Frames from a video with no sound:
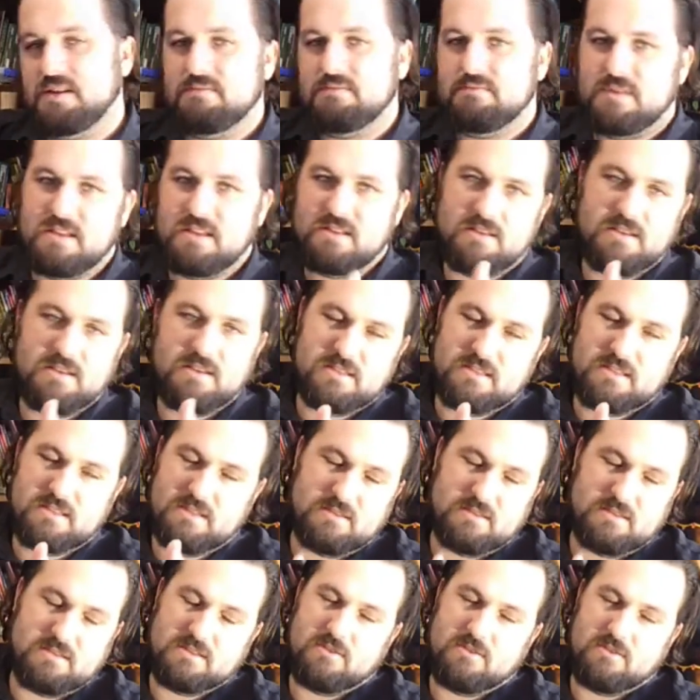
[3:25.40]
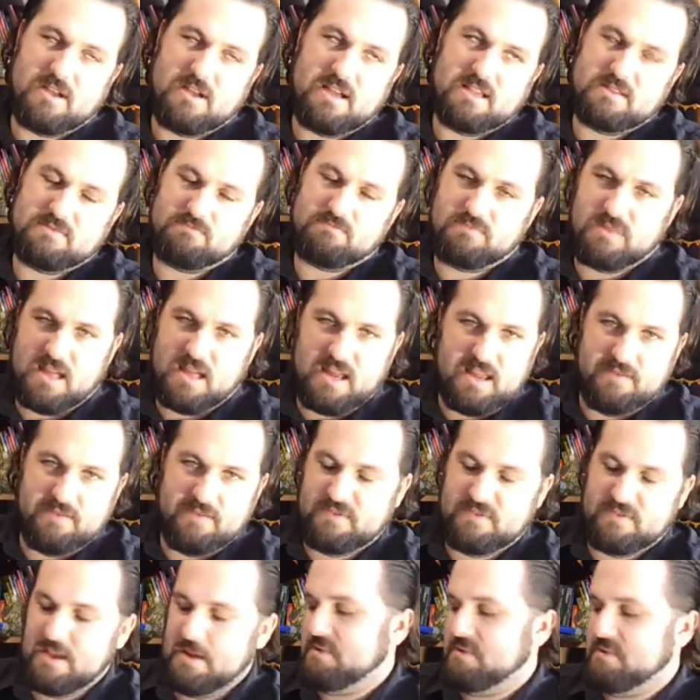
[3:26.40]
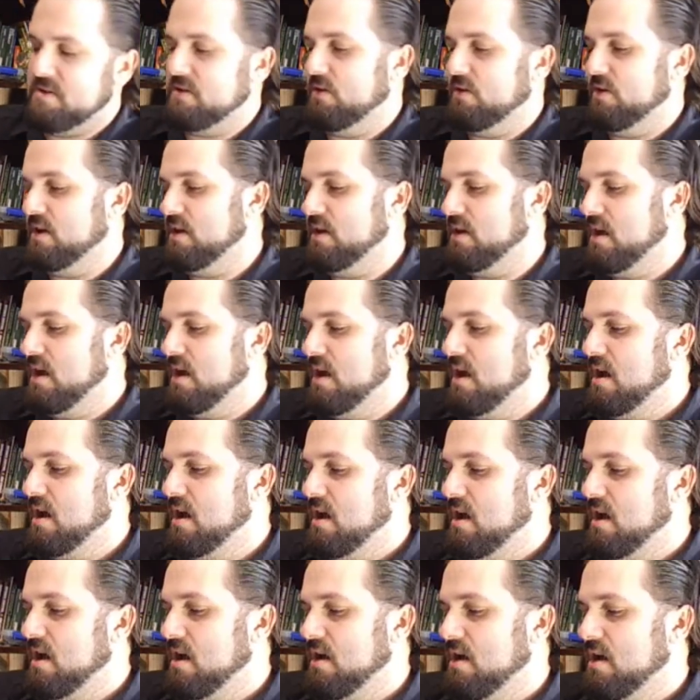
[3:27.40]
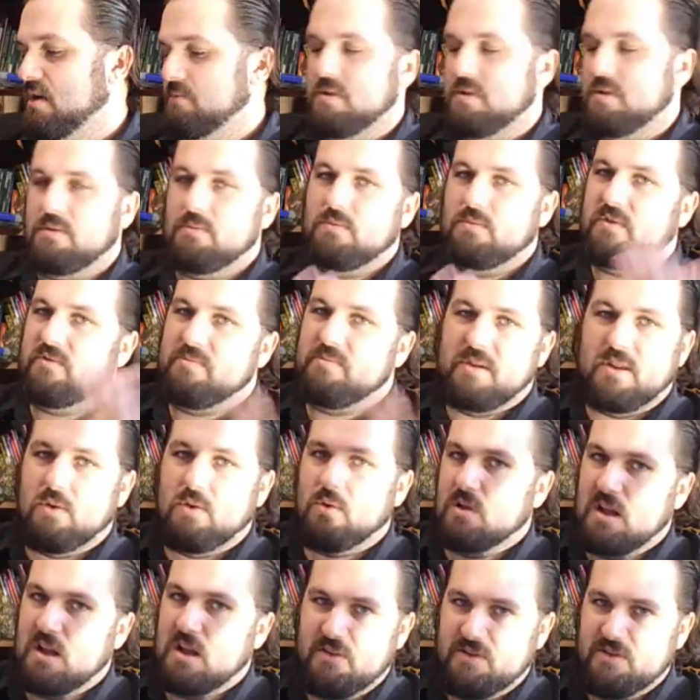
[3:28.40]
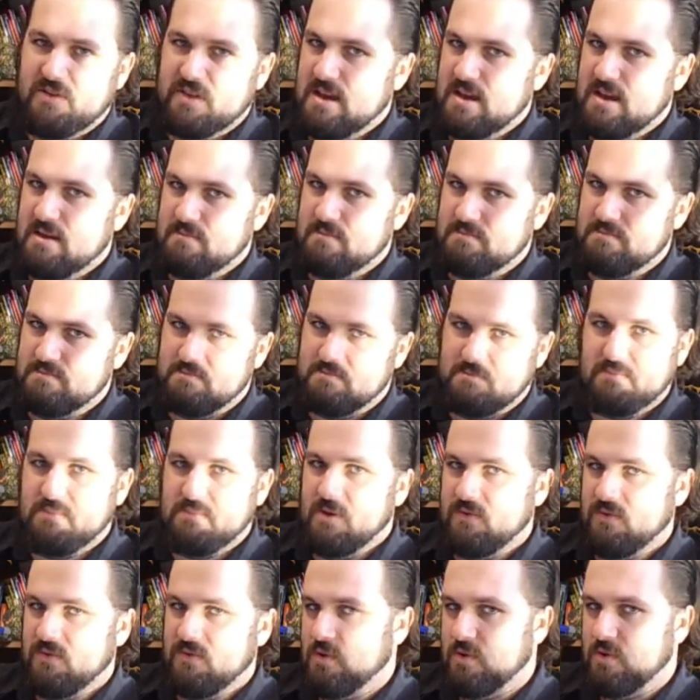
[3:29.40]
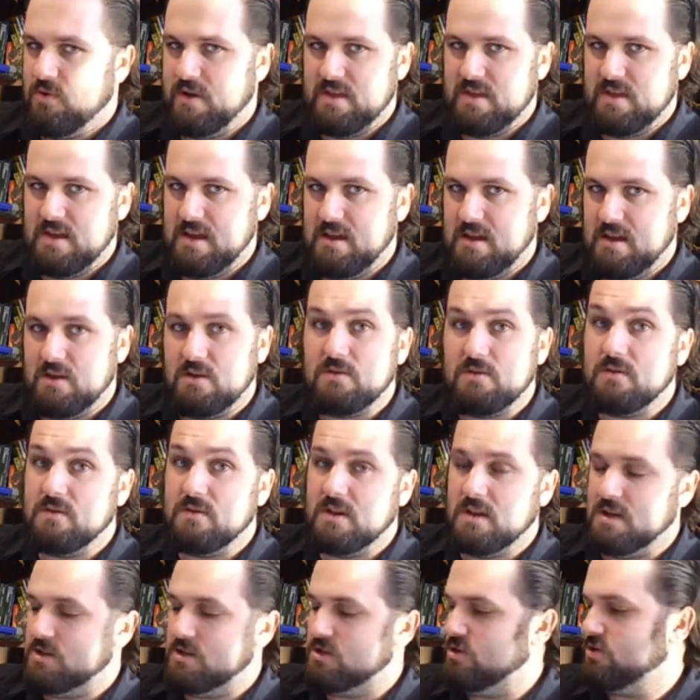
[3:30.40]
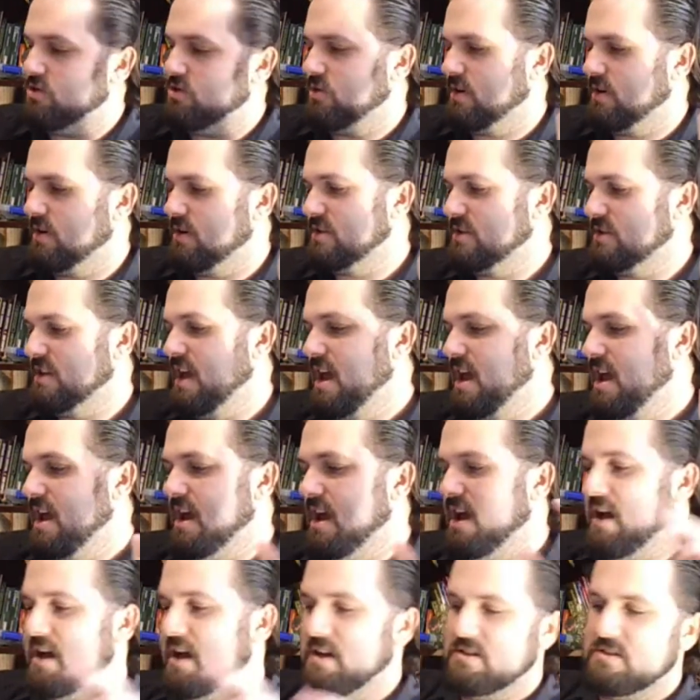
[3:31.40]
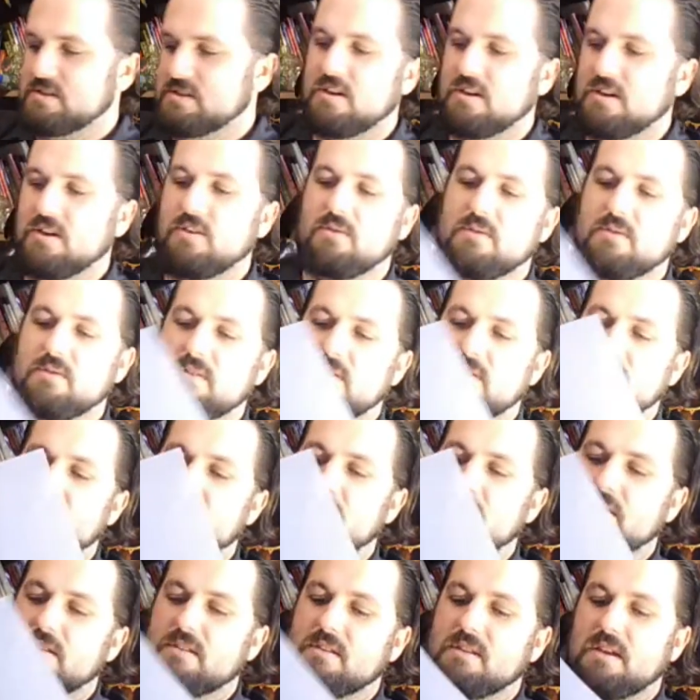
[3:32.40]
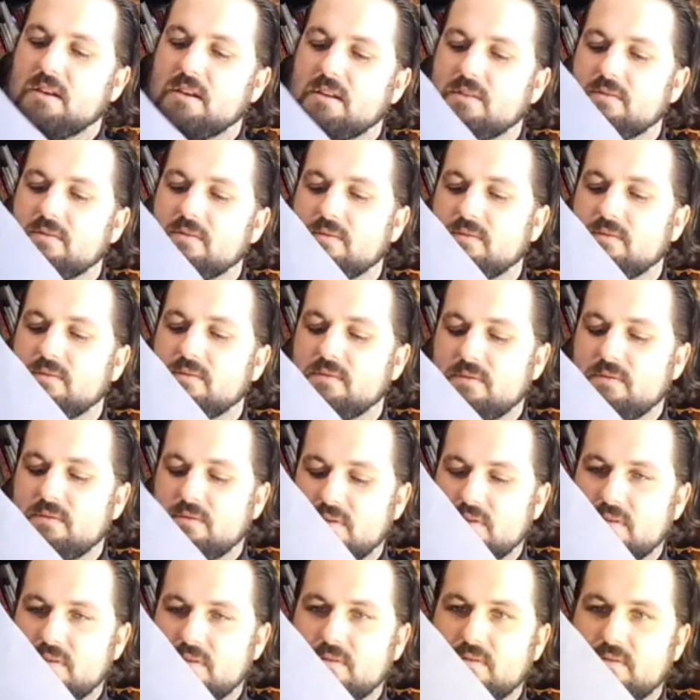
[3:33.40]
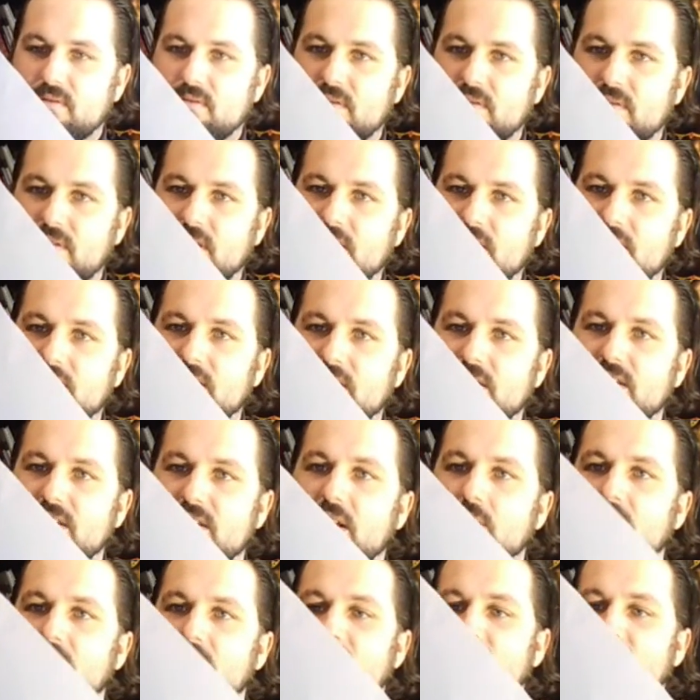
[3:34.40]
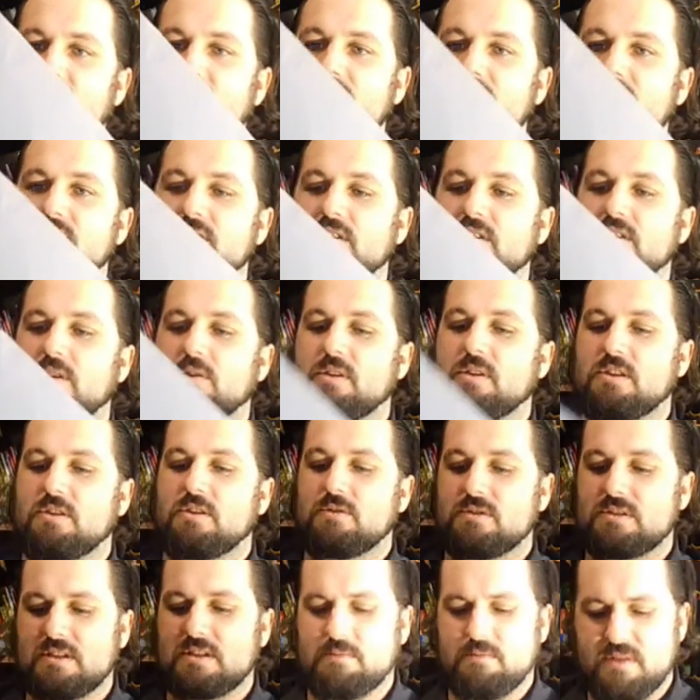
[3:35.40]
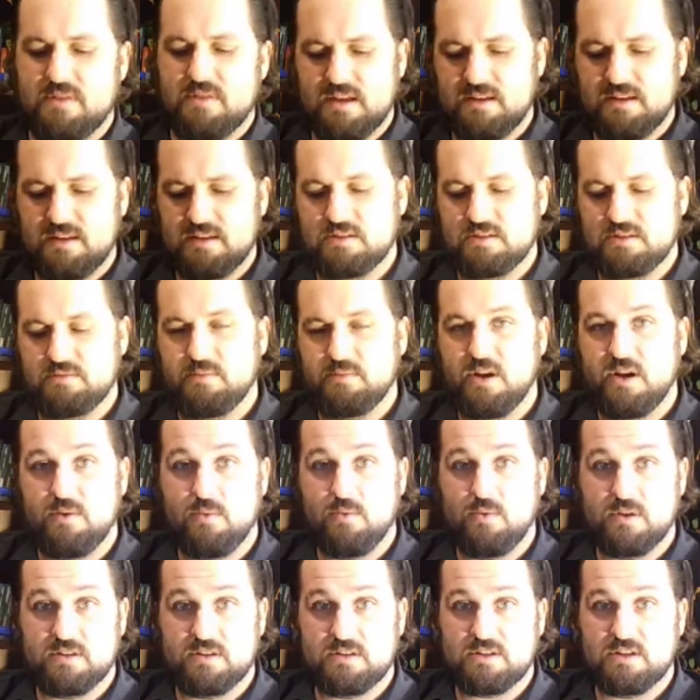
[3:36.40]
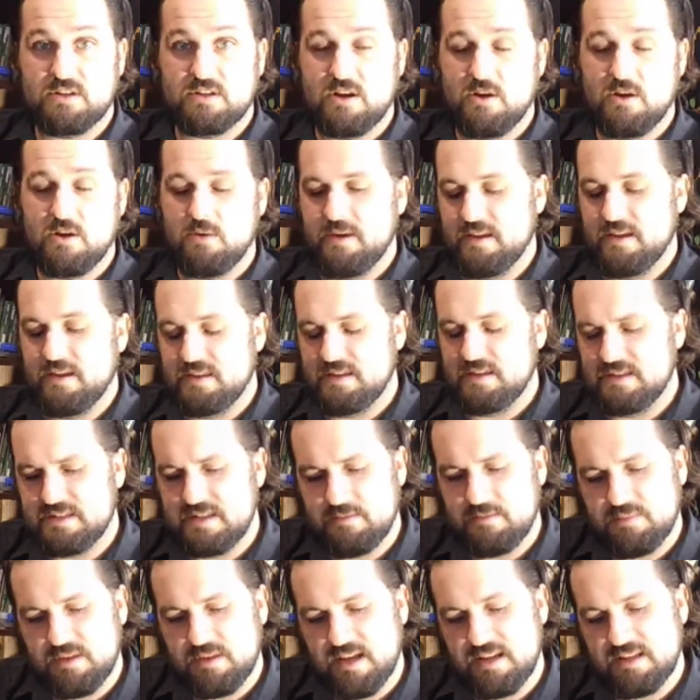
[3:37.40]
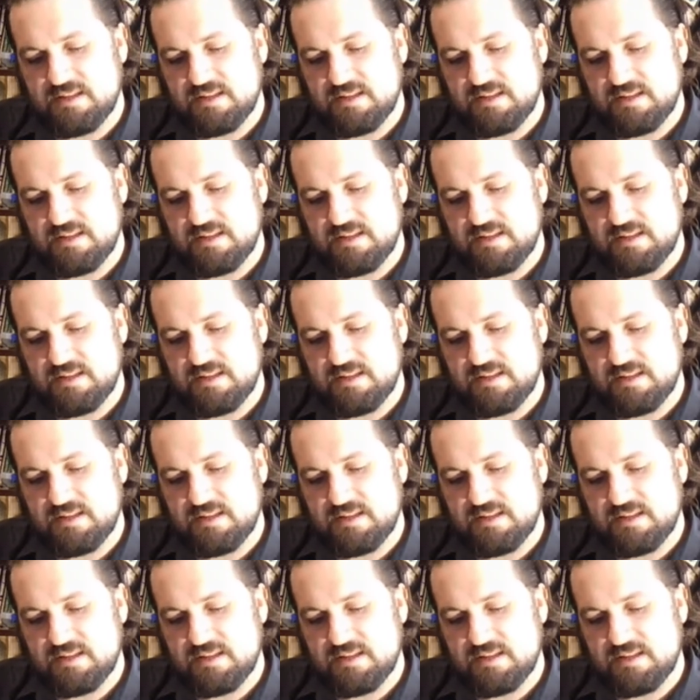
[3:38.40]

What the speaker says: at least it still has plenty of depth to it. But we've been all over that before in the tutorials. So, just start with showing you some things you might want to know about these templates.